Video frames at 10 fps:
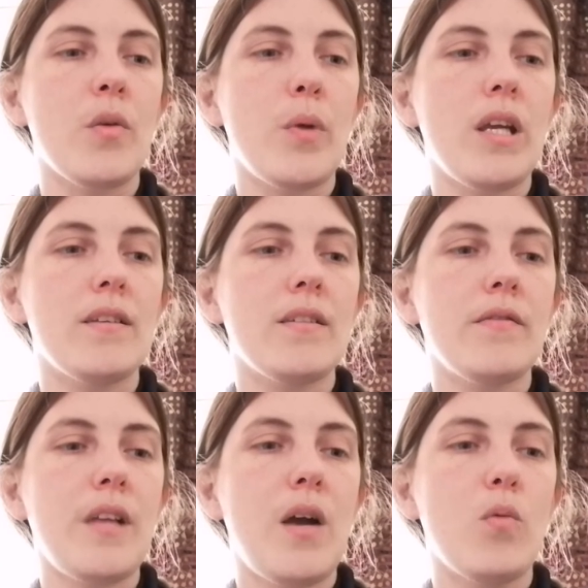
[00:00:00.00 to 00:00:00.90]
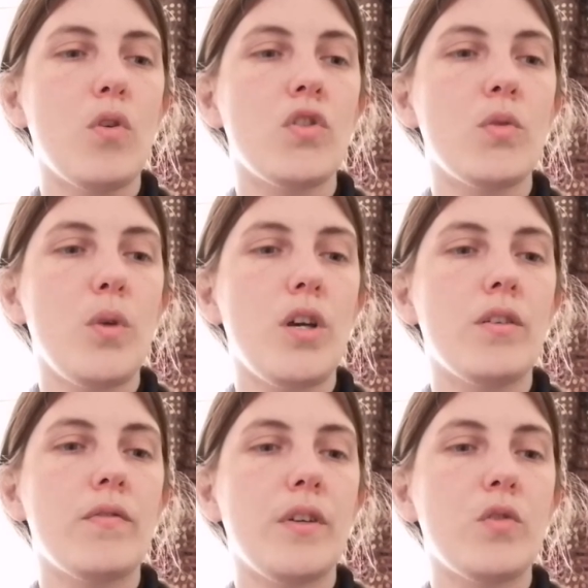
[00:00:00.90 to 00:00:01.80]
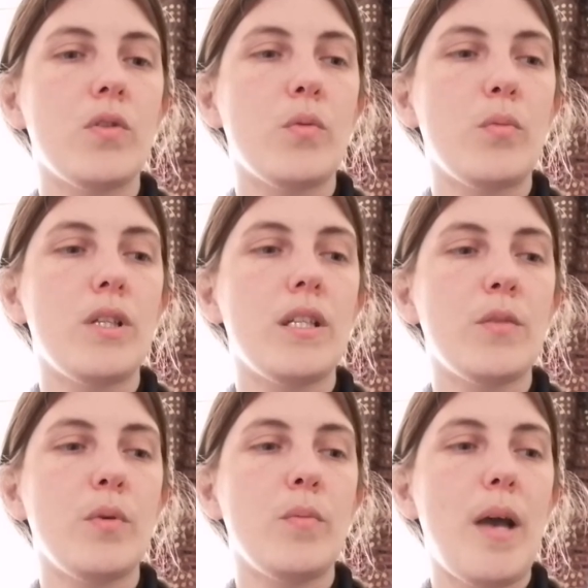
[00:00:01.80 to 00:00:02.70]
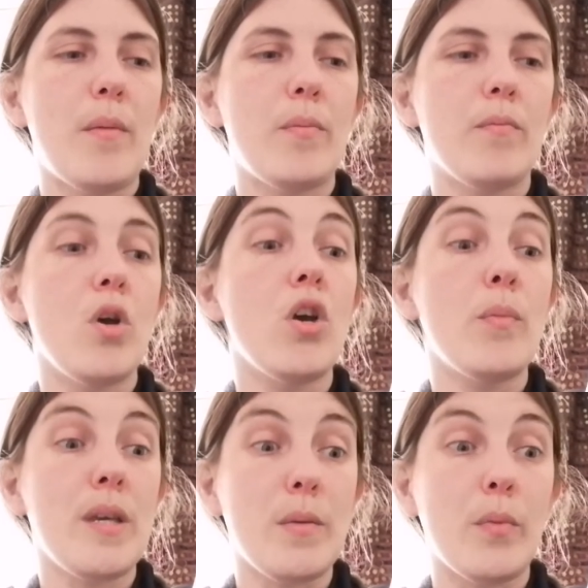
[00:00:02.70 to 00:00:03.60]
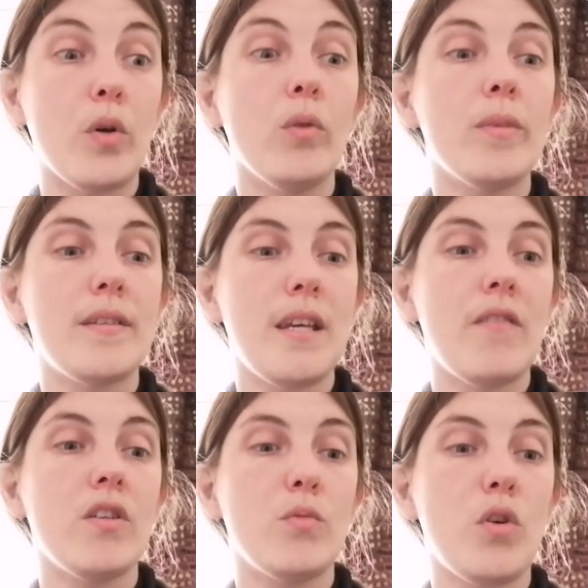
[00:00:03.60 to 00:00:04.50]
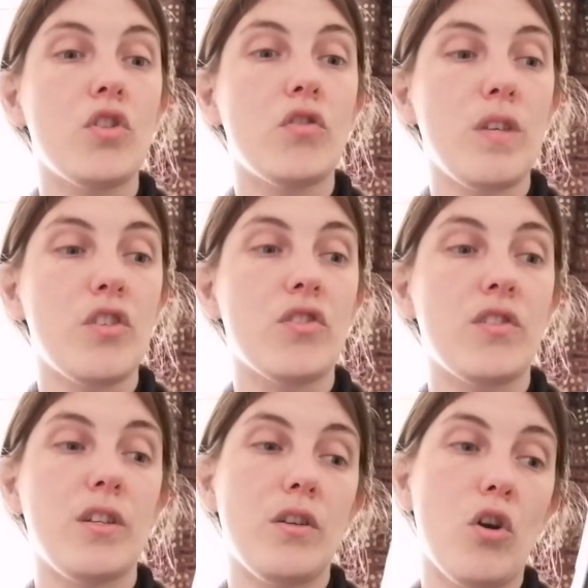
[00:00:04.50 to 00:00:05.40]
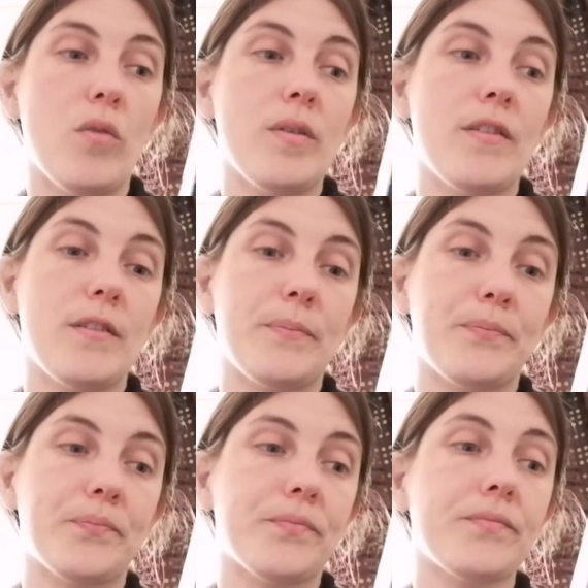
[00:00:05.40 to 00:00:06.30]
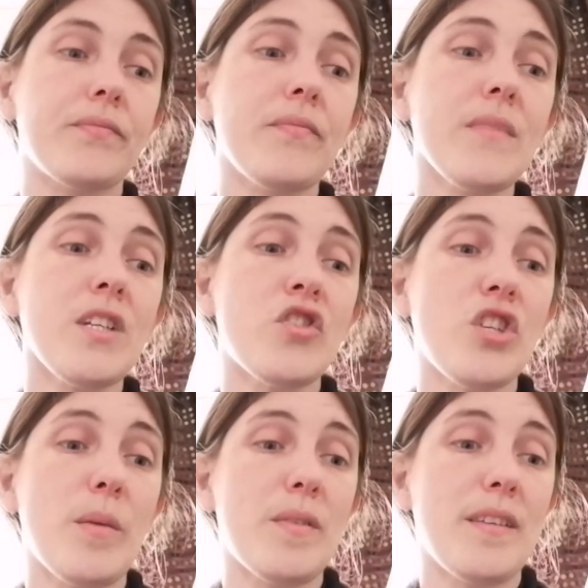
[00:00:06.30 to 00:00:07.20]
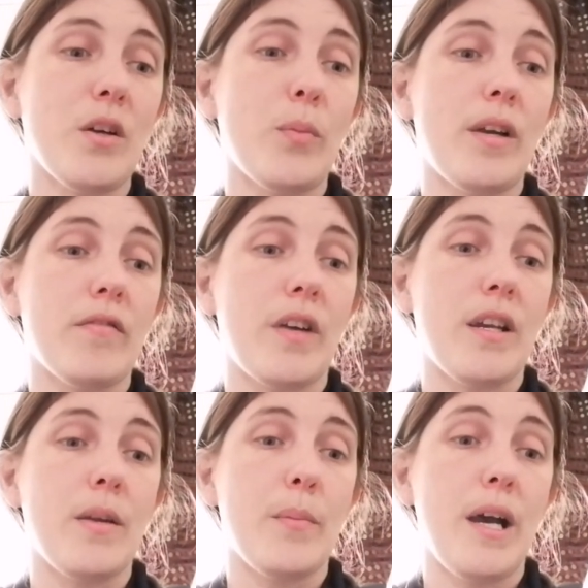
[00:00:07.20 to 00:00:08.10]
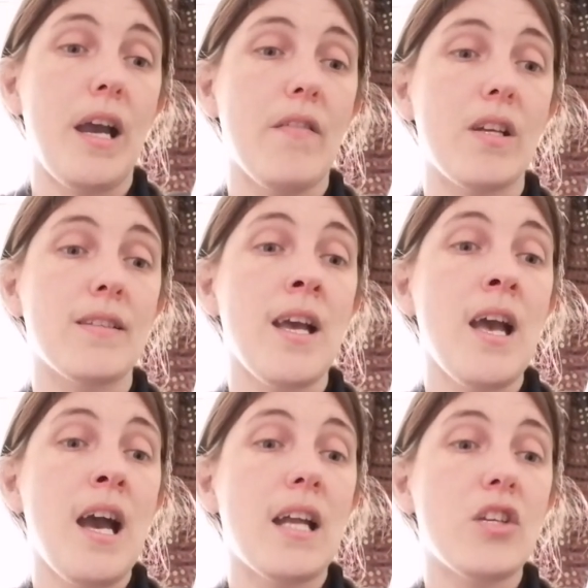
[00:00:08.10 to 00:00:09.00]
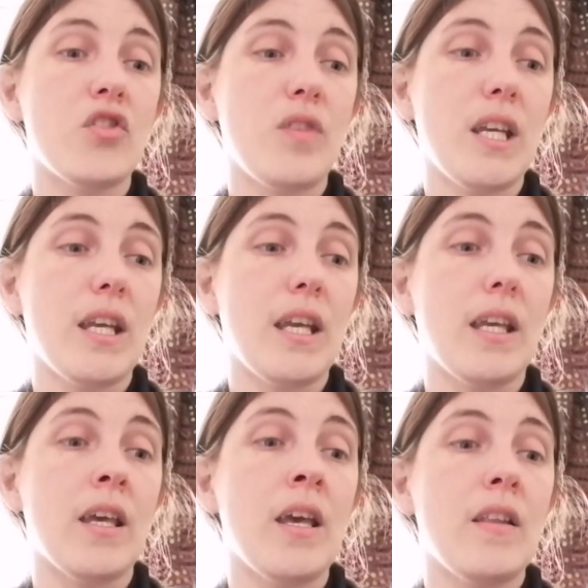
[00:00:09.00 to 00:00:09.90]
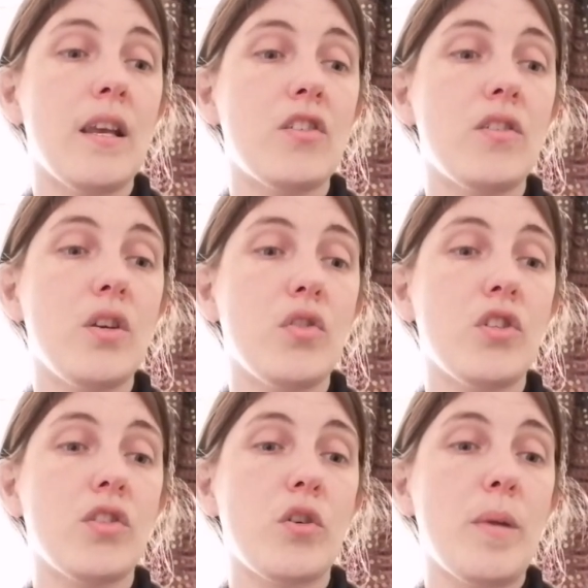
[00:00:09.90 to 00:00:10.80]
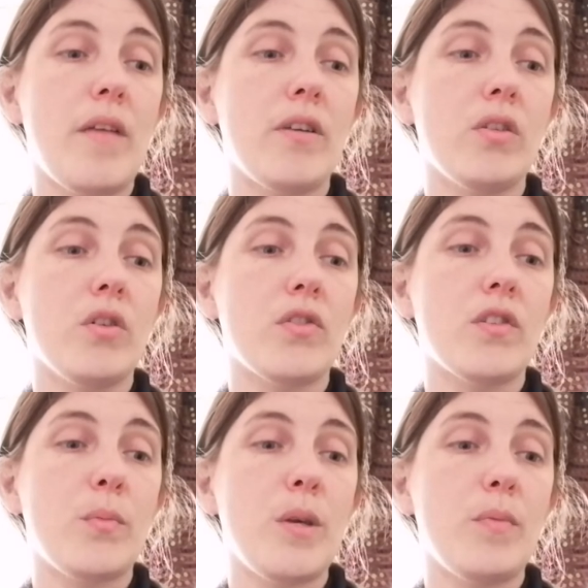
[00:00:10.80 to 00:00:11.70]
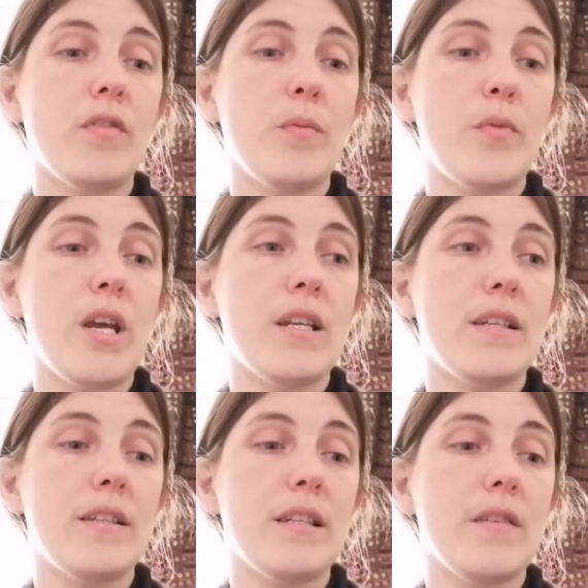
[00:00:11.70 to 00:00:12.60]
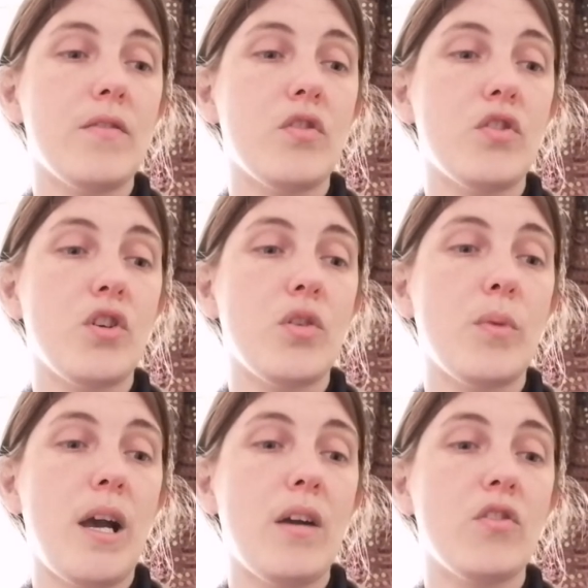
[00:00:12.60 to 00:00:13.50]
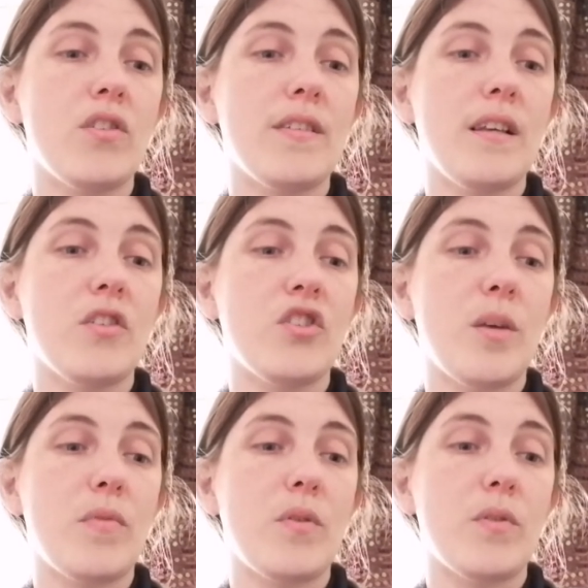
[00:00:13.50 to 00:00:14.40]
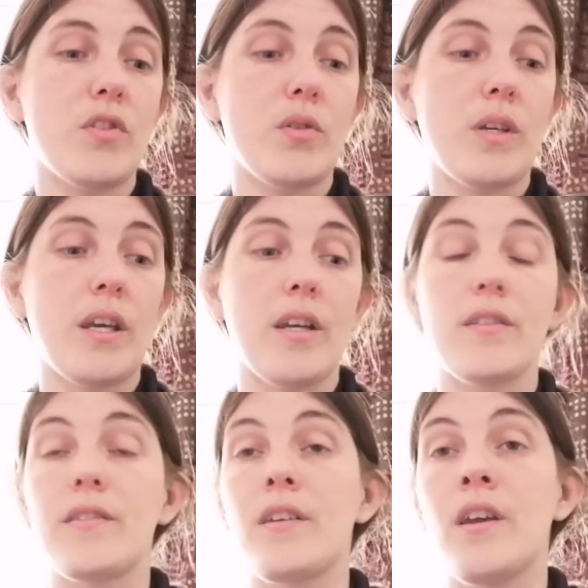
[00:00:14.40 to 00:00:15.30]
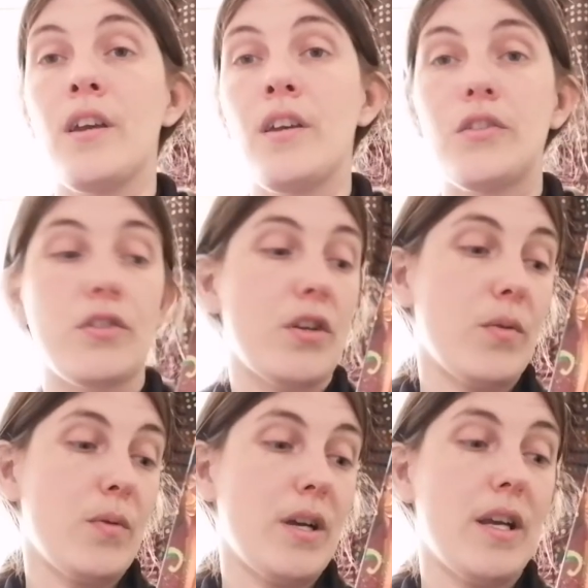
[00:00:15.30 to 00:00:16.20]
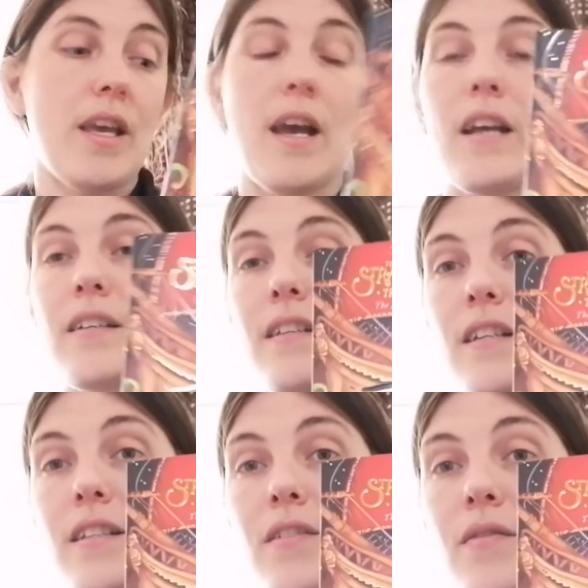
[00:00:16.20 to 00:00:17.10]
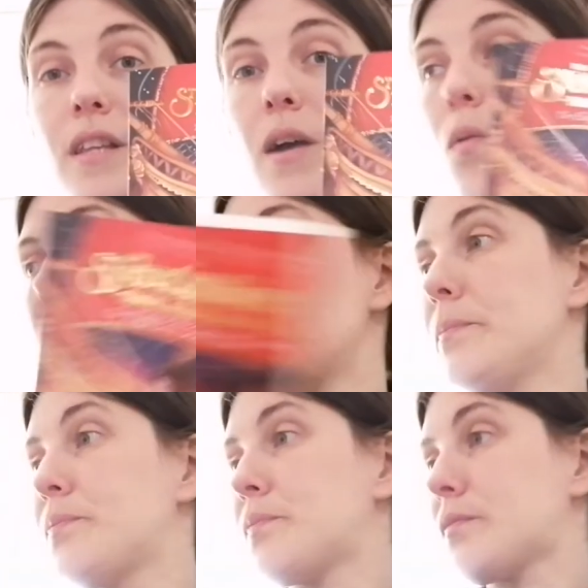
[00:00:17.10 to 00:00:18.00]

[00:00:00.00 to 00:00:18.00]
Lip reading: The Break is a flat water world filled with unpredictable mer people, mysterious water creatures, and enormous ships sailed by frightening pirates. And it's shrinking. The edge of the ocean is coming ever closer. The people of the Break need to leave and soon, but how do you sail a ship through a suitcase? So, excited for that one.